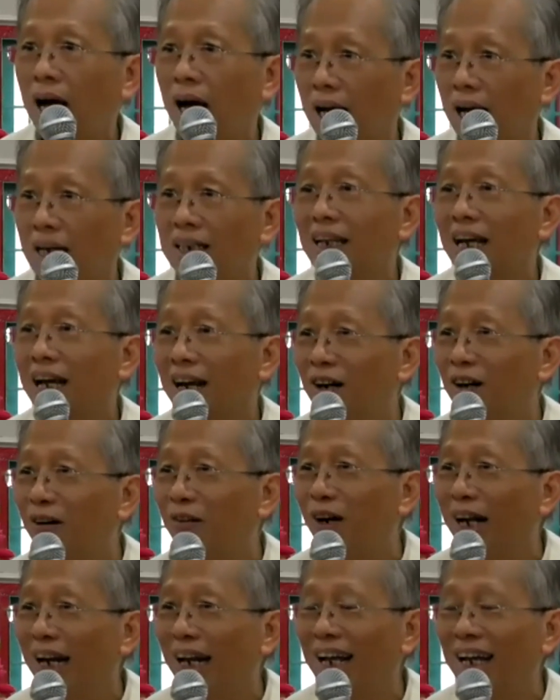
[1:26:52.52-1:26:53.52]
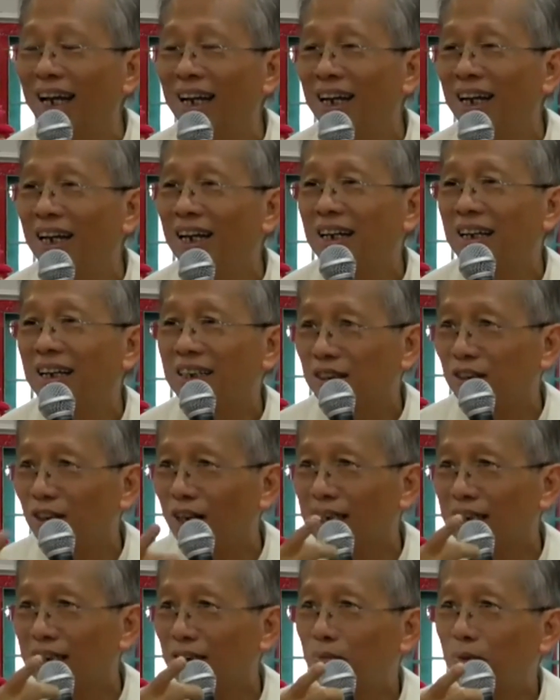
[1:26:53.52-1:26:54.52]
heart attack or what, you
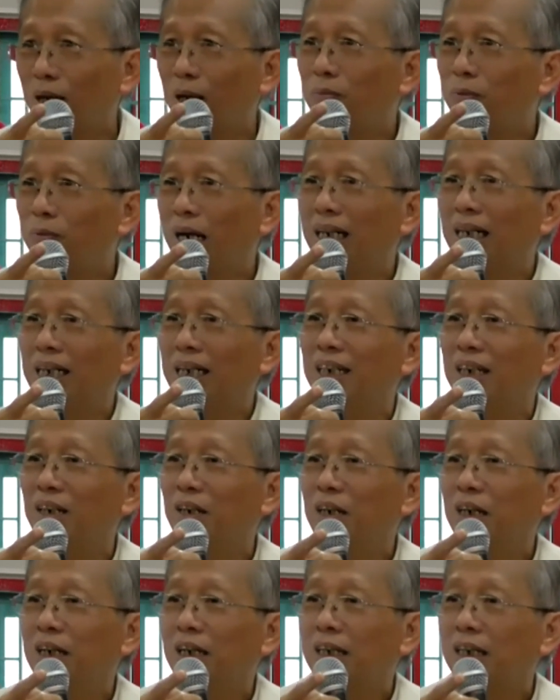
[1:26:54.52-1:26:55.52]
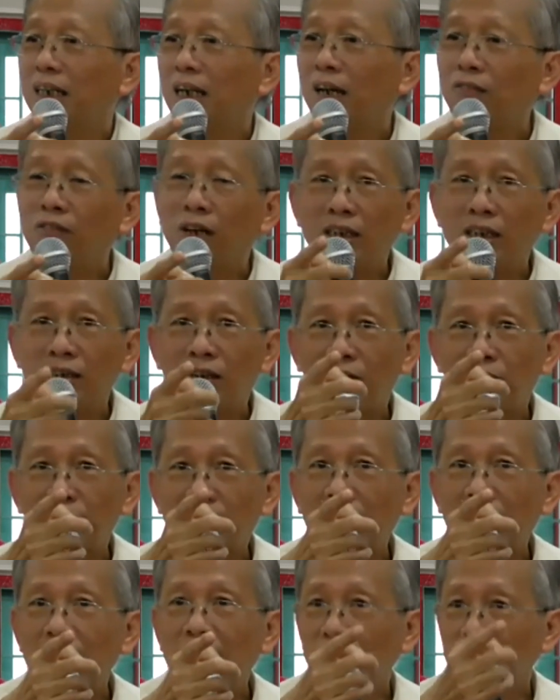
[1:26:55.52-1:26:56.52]
are still my brother. Then when you have
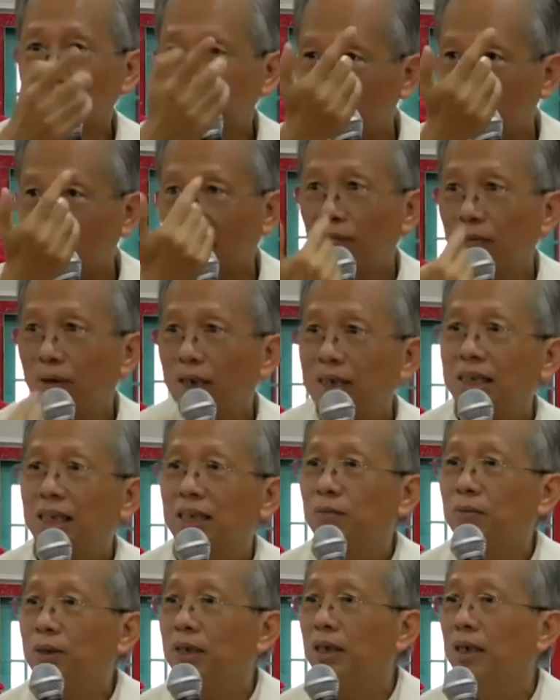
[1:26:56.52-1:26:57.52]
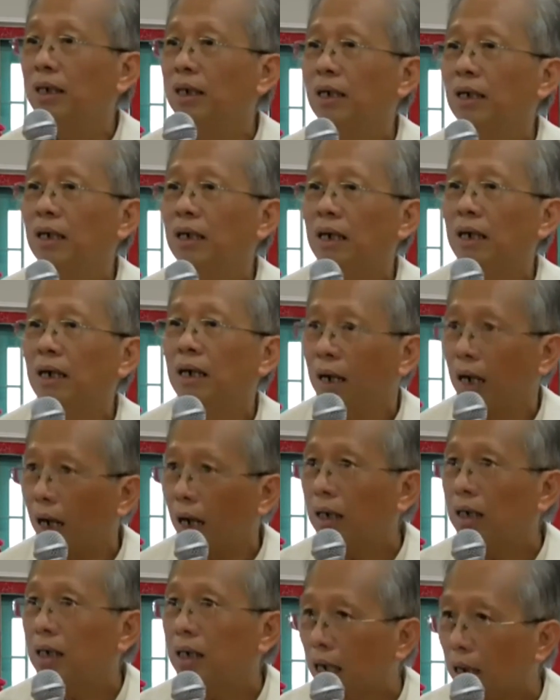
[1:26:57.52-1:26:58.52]
10,000, come and see me.
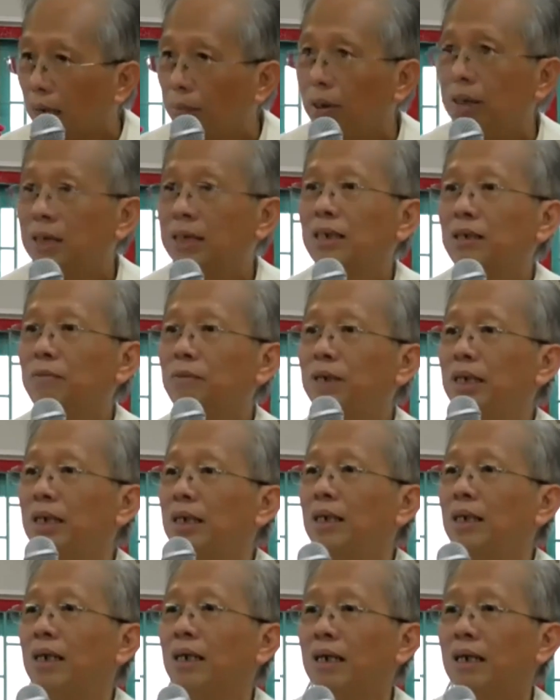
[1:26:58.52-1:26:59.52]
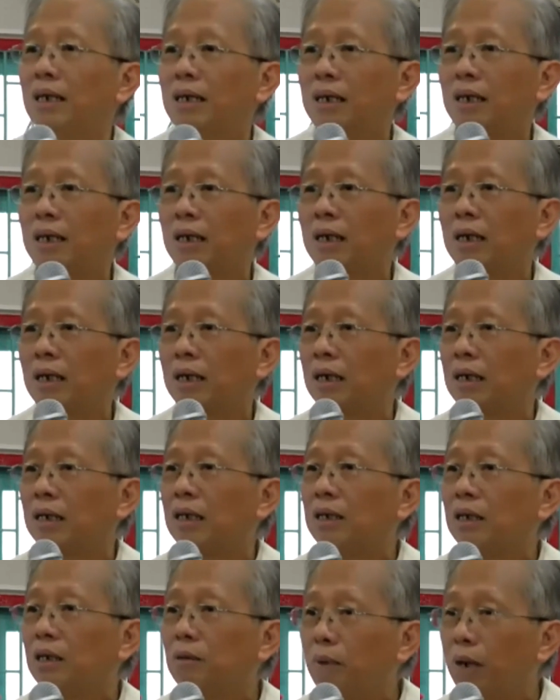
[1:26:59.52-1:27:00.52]
He come and see me.
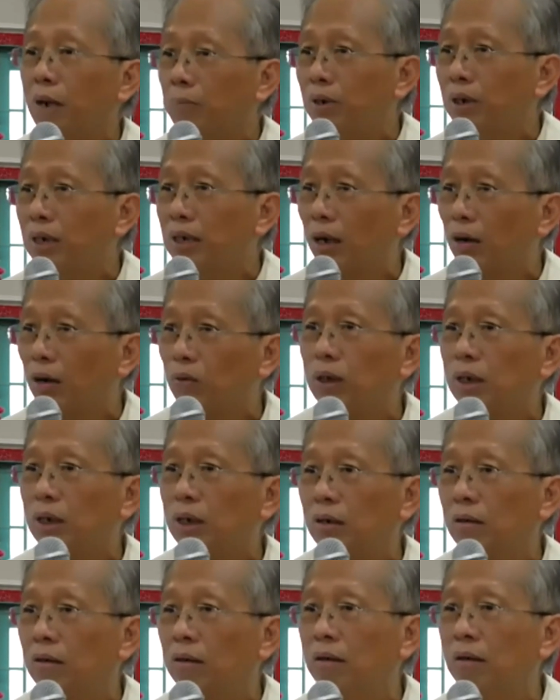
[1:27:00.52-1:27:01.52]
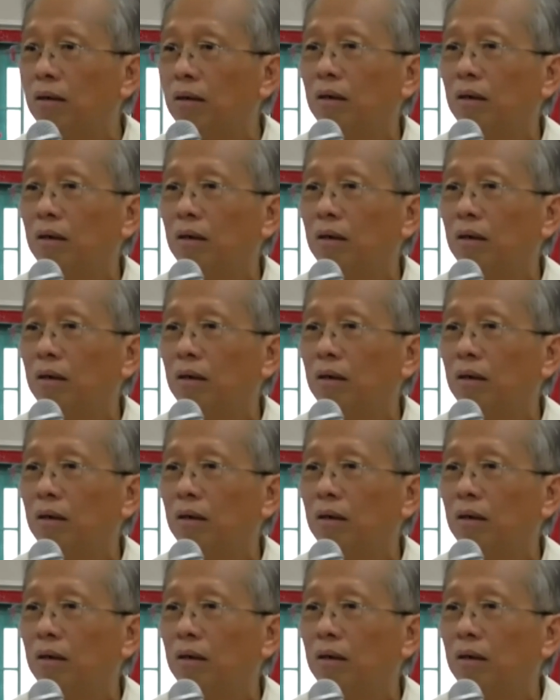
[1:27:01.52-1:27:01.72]
He remember that word.